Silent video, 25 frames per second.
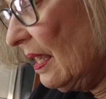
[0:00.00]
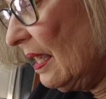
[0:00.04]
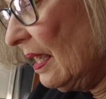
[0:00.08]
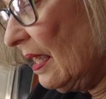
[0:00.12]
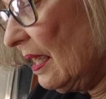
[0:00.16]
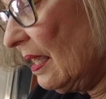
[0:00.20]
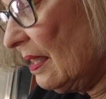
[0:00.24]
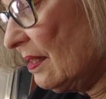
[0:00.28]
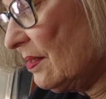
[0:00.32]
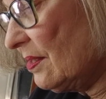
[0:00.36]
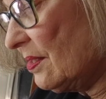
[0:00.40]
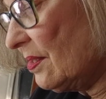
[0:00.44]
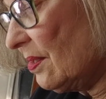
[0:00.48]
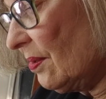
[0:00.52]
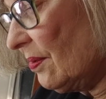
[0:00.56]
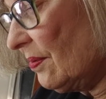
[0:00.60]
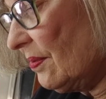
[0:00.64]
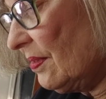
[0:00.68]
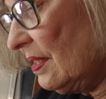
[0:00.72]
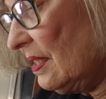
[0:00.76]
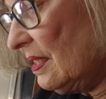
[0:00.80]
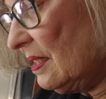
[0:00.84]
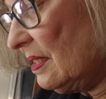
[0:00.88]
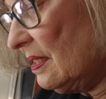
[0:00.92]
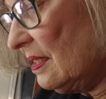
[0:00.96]
And so
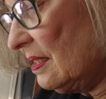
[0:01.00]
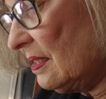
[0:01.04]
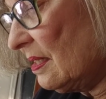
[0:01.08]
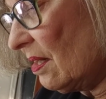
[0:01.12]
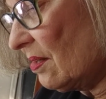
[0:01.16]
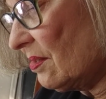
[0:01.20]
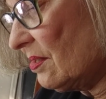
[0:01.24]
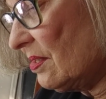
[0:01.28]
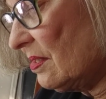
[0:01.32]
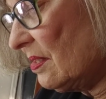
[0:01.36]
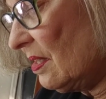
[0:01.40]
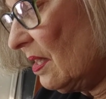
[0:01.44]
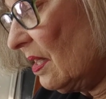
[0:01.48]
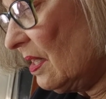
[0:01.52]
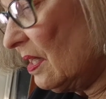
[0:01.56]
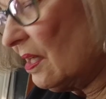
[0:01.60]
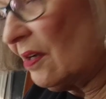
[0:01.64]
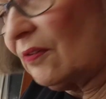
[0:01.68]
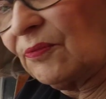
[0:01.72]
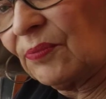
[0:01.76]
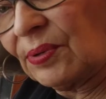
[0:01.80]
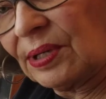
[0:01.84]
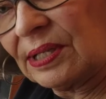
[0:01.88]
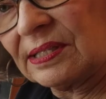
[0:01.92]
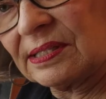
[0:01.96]
this is our study
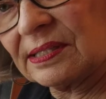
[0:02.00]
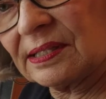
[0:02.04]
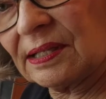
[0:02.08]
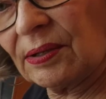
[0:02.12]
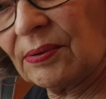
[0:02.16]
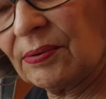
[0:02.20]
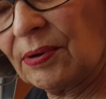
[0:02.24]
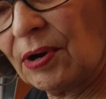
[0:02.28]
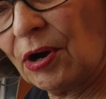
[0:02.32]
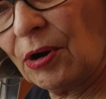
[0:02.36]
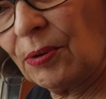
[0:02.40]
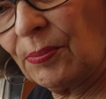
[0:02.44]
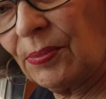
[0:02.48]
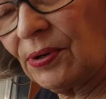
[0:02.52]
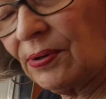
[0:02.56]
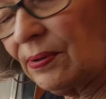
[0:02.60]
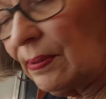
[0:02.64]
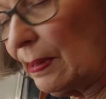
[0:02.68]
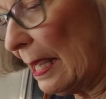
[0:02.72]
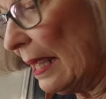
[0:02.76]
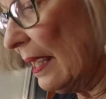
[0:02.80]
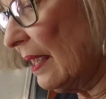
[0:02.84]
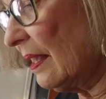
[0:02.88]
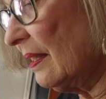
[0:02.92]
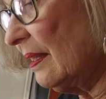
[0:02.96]
of Winslow Homer,
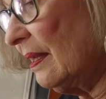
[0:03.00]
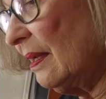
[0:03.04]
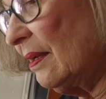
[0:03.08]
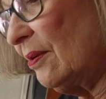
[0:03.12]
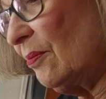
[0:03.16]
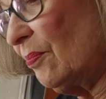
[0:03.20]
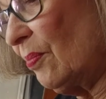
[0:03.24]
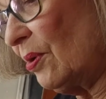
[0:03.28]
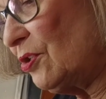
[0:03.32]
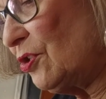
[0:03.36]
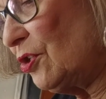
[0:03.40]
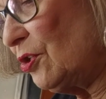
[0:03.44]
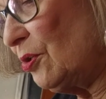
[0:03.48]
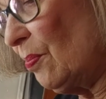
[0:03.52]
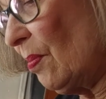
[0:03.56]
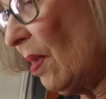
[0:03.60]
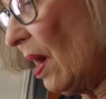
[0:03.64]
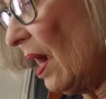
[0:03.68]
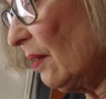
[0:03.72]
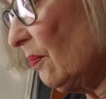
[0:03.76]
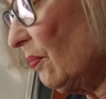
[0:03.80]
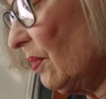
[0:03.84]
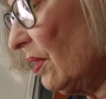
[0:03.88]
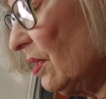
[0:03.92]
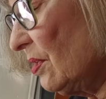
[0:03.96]
and what you
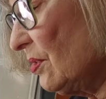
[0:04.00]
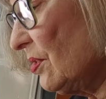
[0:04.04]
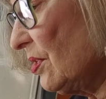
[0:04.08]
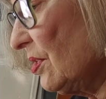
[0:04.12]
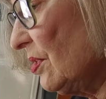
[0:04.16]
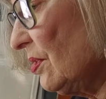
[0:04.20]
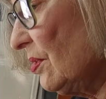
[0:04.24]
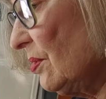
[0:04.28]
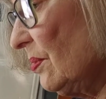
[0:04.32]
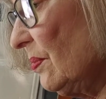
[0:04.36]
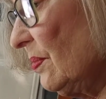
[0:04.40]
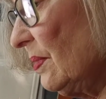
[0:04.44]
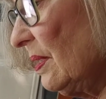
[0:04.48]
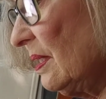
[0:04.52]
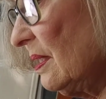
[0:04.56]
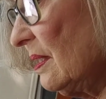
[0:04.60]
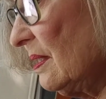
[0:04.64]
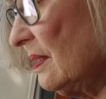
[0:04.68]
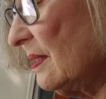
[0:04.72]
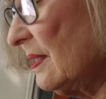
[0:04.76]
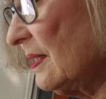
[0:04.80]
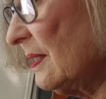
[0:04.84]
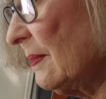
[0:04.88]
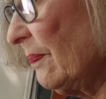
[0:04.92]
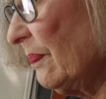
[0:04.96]
might want to do
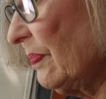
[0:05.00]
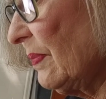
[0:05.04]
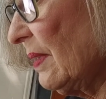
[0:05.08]
is